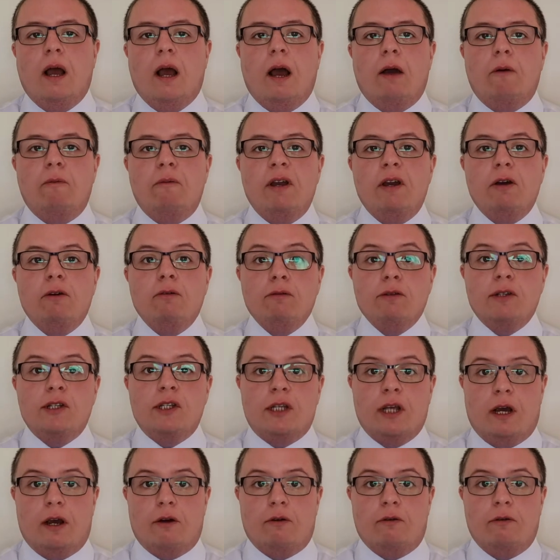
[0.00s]
And we
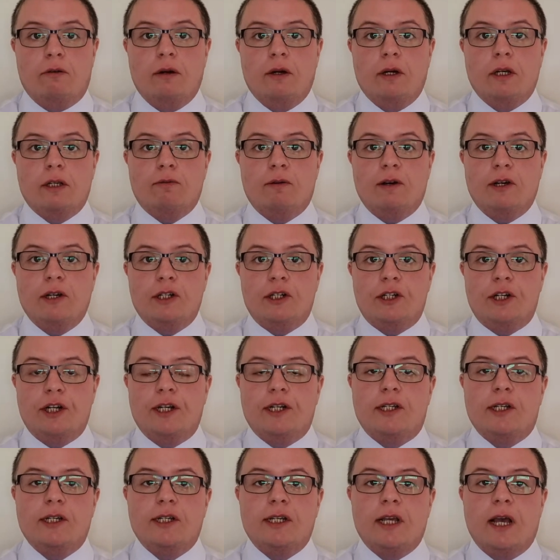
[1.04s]
also, as well as
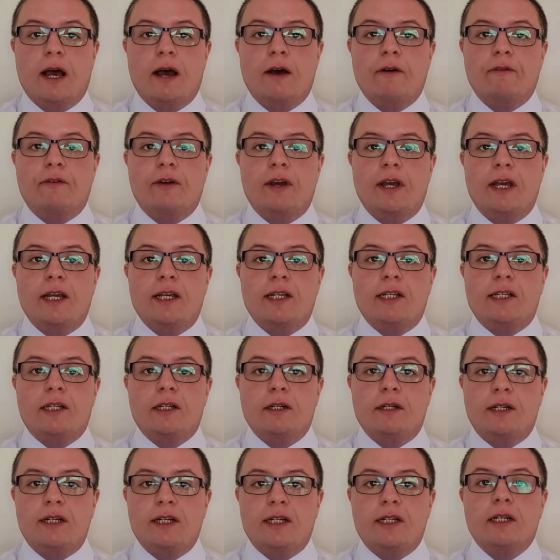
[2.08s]
Jesus, have his
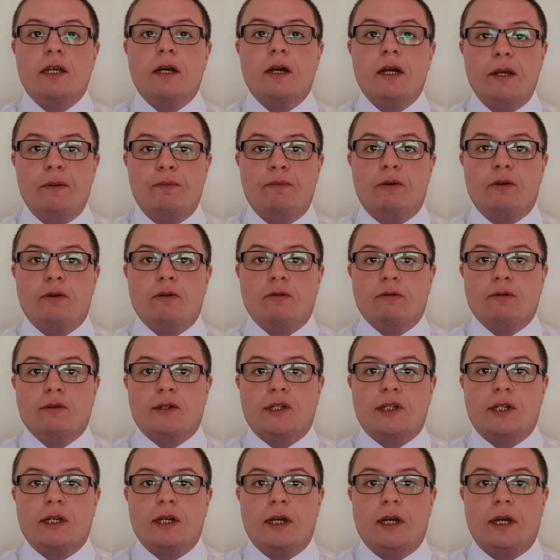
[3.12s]

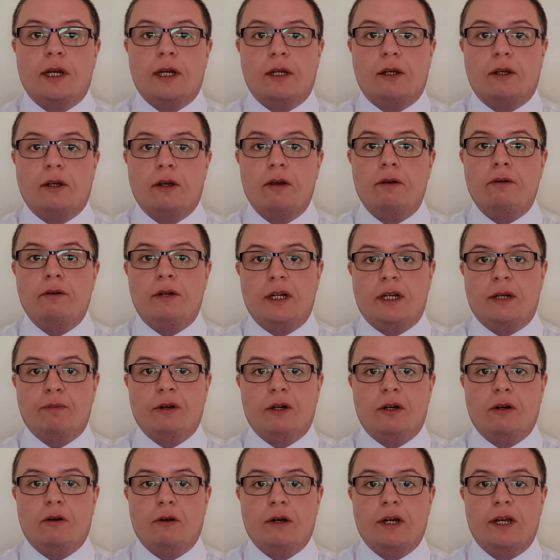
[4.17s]
disciples, including
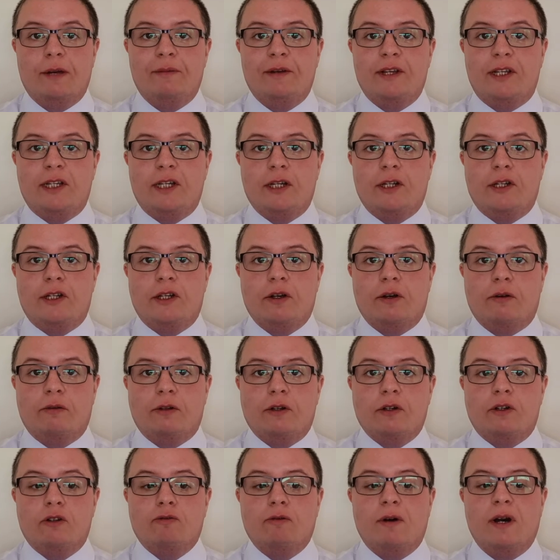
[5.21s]
but not limited to
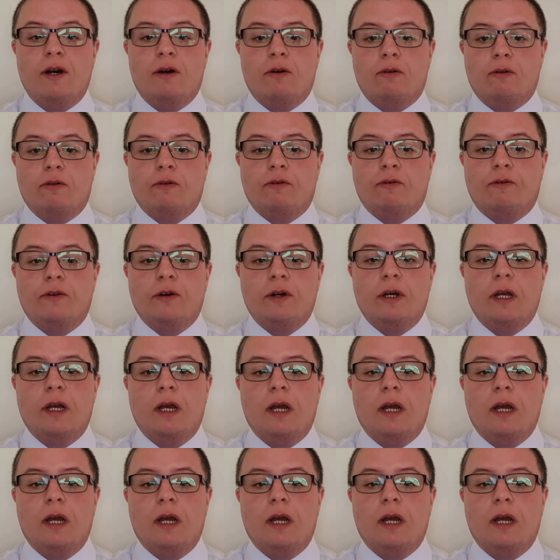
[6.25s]
the 12.